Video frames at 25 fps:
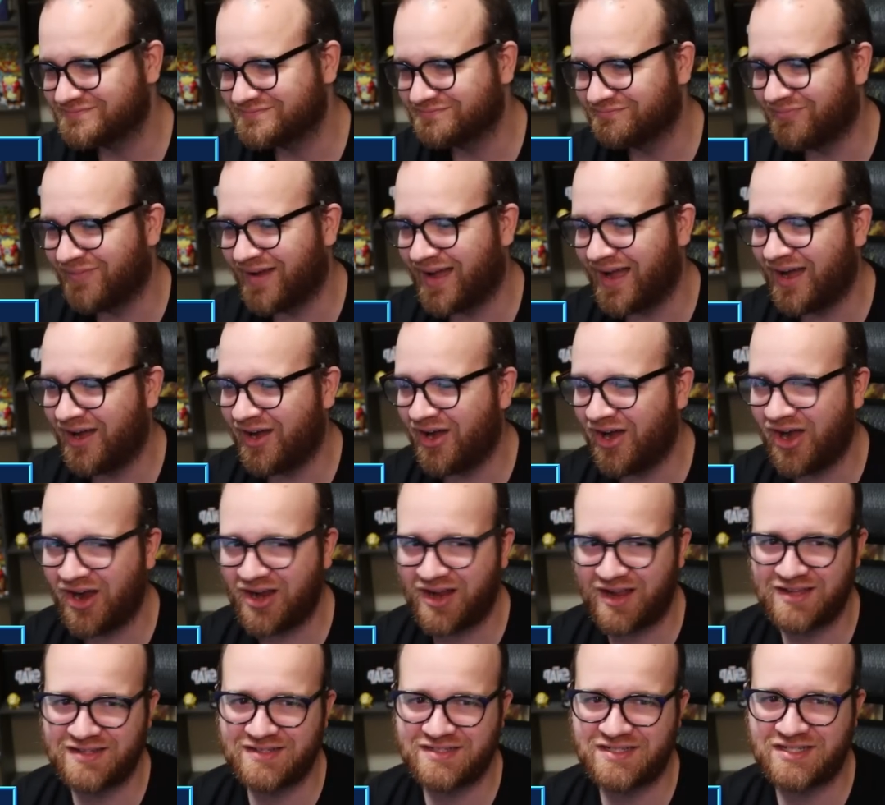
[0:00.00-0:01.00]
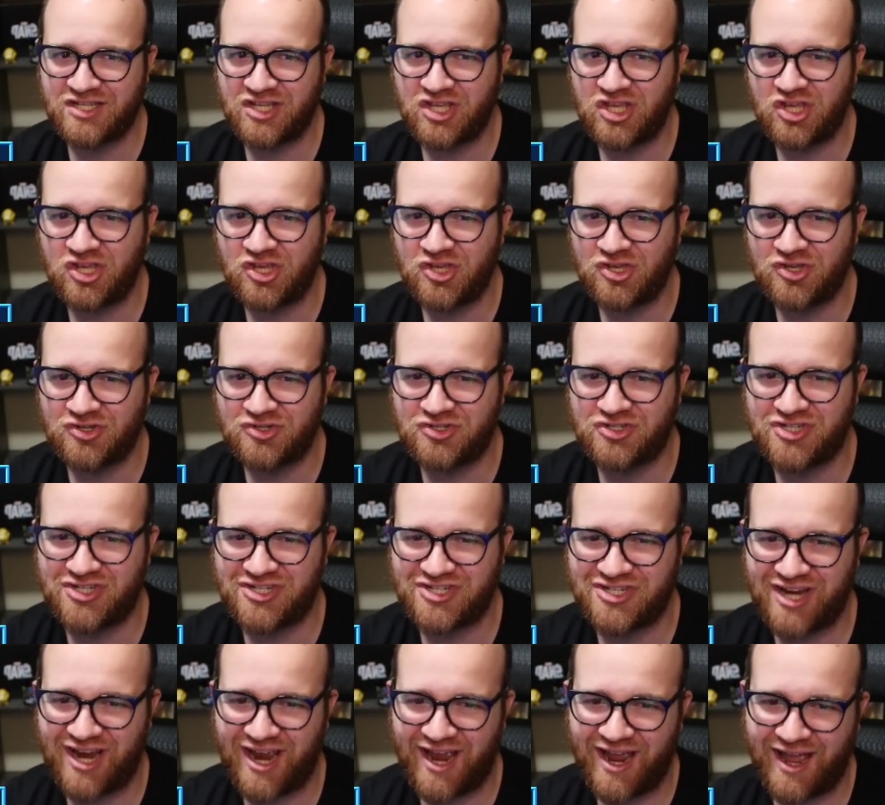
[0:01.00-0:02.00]
My hawk is
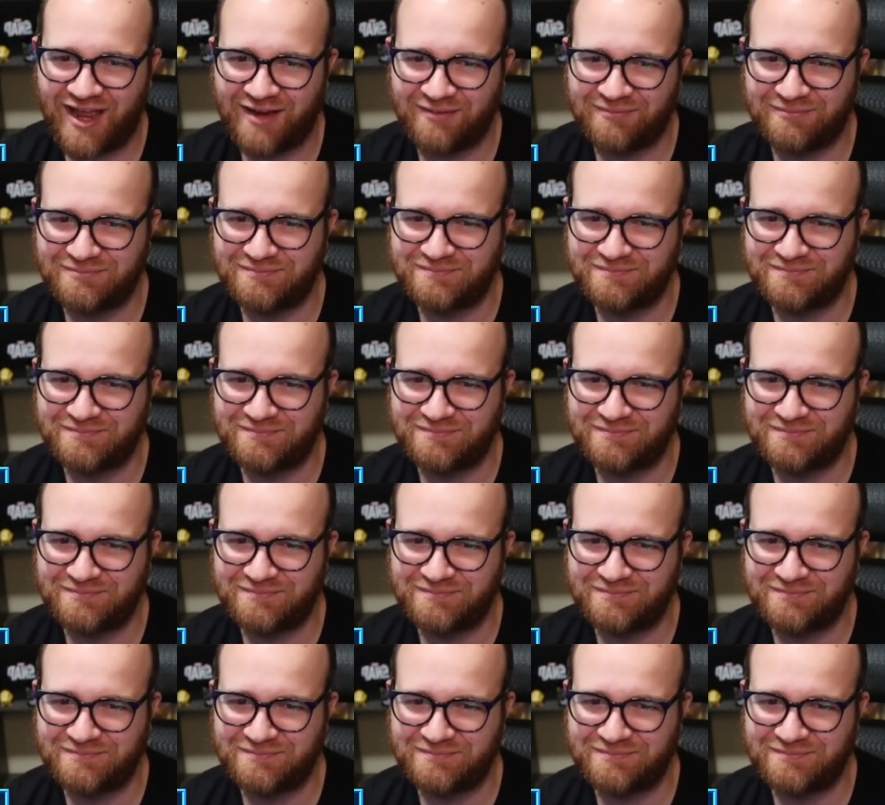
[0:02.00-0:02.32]
huge, chat.